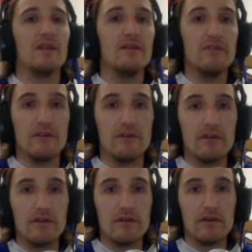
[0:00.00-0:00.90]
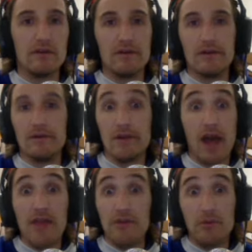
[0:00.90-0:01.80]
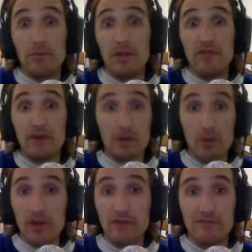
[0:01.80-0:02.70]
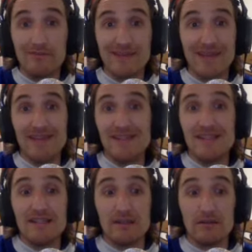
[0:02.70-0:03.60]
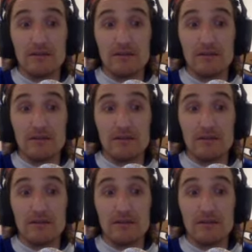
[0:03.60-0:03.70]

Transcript: listen, neither were playing very well to end the season.